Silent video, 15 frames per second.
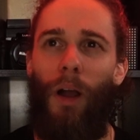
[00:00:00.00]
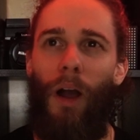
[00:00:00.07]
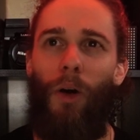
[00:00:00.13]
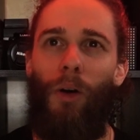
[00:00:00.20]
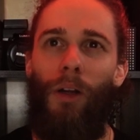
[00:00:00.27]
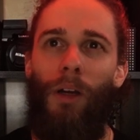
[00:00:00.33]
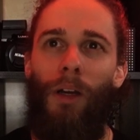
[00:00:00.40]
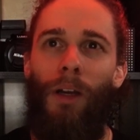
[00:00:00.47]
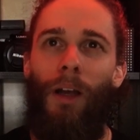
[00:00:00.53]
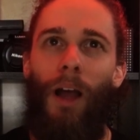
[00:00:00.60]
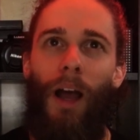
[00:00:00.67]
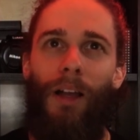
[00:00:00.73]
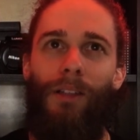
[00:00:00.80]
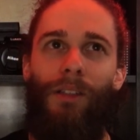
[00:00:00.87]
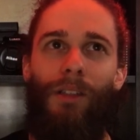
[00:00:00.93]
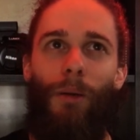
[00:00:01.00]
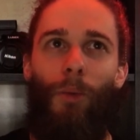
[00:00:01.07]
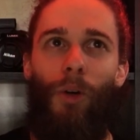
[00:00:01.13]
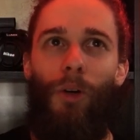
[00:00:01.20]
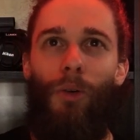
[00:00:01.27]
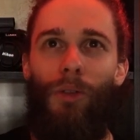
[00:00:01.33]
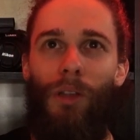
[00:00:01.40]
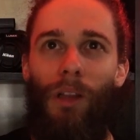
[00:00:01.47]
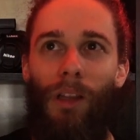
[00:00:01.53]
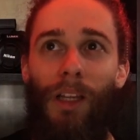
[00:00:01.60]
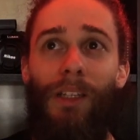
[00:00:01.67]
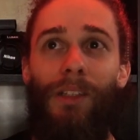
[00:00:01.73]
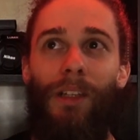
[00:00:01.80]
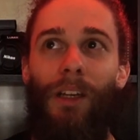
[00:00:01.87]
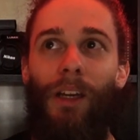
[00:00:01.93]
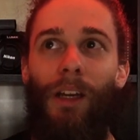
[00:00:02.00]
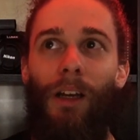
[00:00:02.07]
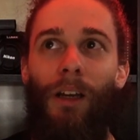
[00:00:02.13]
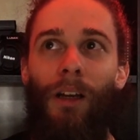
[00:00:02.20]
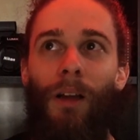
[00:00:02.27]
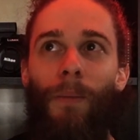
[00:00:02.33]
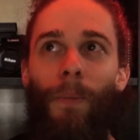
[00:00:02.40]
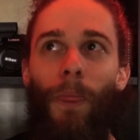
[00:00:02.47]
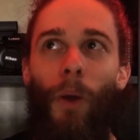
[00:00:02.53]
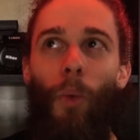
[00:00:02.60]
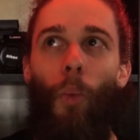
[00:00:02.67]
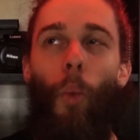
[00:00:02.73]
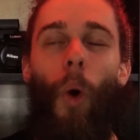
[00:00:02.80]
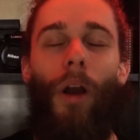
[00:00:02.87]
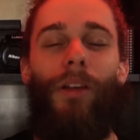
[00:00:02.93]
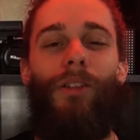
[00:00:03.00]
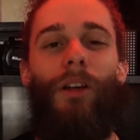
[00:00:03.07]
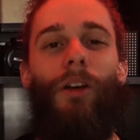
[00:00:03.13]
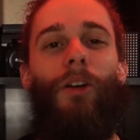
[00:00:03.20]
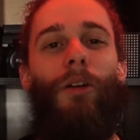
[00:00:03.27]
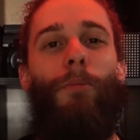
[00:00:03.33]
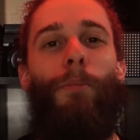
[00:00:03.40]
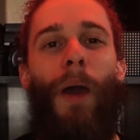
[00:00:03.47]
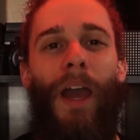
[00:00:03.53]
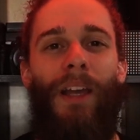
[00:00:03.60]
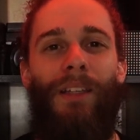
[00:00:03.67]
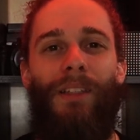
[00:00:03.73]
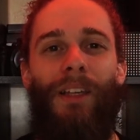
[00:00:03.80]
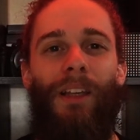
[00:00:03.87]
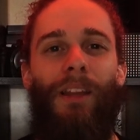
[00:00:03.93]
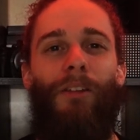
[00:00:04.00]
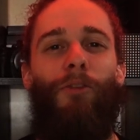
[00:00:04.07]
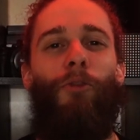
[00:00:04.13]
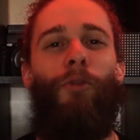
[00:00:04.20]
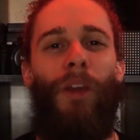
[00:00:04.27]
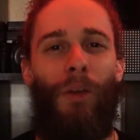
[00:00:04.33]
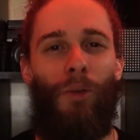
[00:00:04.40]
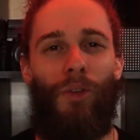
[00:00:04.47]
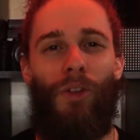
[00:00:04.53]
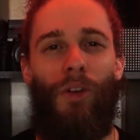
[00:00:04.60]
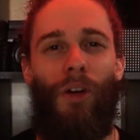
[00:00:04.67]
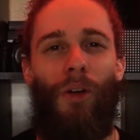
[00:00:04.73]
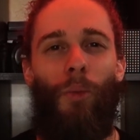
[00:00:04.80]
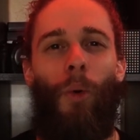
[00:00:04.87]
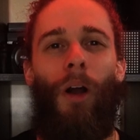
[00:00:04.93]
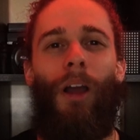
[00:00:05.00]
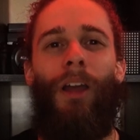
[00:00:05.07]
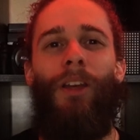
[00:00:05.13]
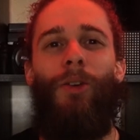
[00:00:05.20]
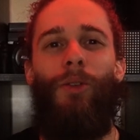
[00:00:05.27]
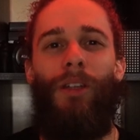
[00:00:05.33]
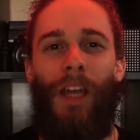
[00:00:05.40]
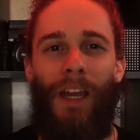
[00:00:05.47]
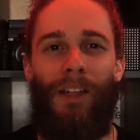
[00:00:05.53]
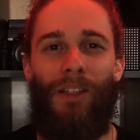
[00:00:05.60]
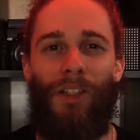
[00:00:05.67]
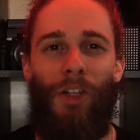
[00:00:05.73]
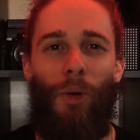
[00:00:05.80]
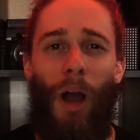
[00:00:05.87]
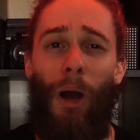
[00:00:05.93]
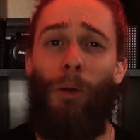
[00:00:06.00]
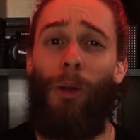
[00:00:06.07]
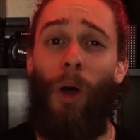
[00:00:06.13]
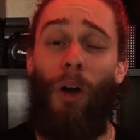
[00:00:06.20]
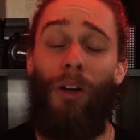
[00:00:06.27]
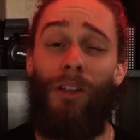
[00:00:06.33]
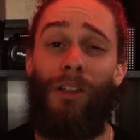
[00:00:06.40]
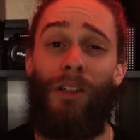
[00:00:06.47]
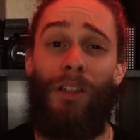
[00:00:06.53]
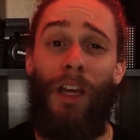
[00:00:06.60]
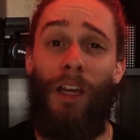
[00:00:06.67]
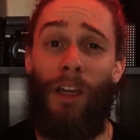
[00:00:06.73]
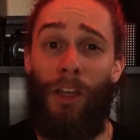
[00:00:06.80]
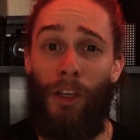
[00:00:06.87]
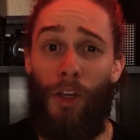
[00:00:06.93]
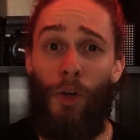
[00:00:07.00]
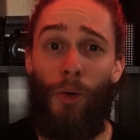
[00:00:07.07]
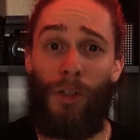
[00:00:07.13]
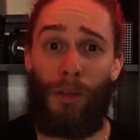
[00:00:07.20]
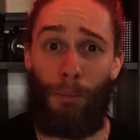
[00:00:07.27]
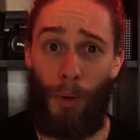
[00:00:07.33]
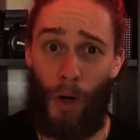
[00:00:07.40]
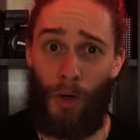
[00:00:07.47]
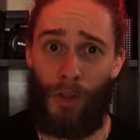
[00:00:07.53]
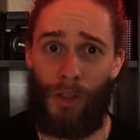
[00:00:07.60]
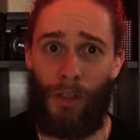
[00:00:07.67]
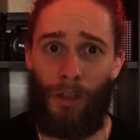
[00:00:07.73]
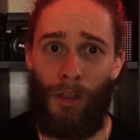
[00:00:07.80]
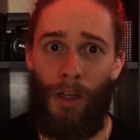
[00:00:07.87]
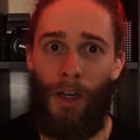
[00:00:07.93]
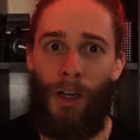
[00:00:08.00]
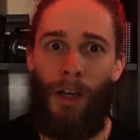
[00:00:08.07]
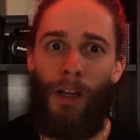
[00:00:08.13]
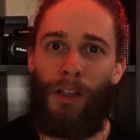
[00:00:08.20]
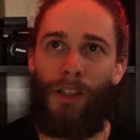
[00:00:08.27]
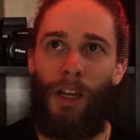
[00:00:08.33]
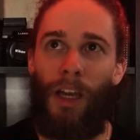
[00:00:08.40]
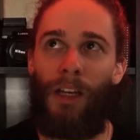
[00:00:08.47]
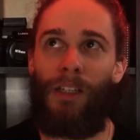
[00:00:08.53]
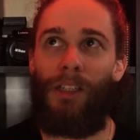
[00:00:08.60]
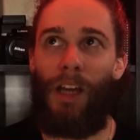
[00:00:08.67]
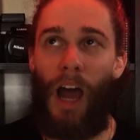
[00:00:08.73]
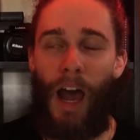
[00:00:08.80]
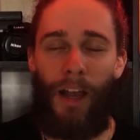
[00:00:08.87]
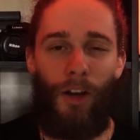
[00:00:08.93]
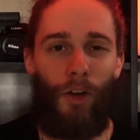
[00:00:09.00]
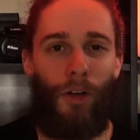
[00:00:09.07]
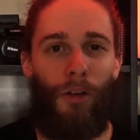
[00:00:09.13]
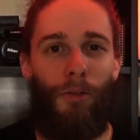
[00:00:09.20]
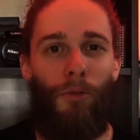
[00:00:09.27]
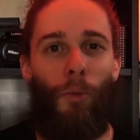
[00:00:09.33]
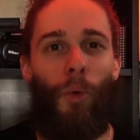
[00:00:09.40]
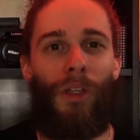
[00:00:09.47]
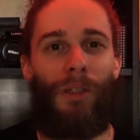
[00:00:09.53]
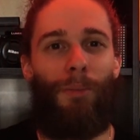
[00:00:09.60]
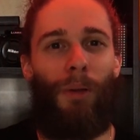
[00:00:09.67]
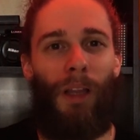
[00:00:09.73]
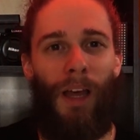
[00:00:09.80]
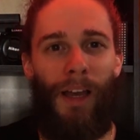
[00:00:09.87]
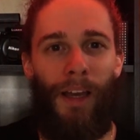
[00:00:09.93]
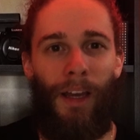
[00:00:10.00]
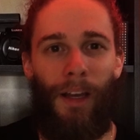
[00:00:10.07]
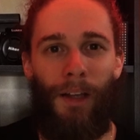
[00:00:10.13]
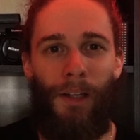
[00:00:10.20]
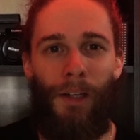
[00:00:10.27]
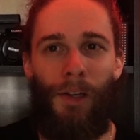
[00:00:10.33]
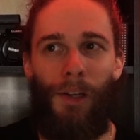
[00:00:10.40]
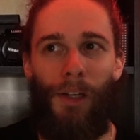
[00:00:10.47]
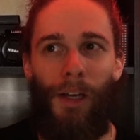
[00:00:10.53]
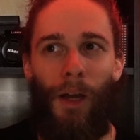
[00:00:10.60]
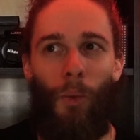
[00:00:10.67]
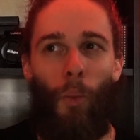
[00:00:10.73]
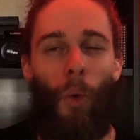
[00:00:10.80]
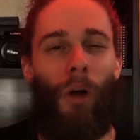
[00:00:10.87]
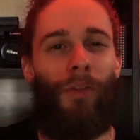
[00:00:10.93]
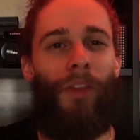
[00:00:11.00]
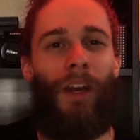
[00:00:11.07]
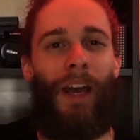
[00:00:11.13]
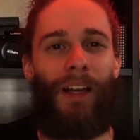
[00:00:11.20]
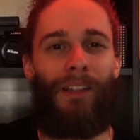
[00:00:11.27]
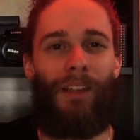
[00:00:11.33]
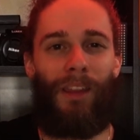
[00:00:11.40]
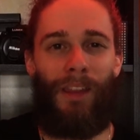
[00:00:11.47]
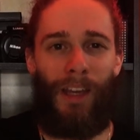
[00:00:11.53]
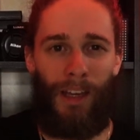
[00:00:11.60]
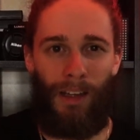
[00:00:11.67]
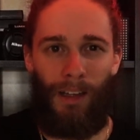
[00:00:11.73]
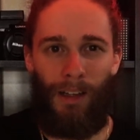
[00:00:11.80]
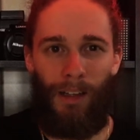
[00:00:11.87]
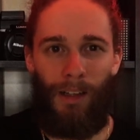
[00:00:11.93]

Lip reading: out, as someone who's listening, what is a good pacing that feels good? What can you dance to? How long does it take you as a person to get tired of what's playing and want the next thing?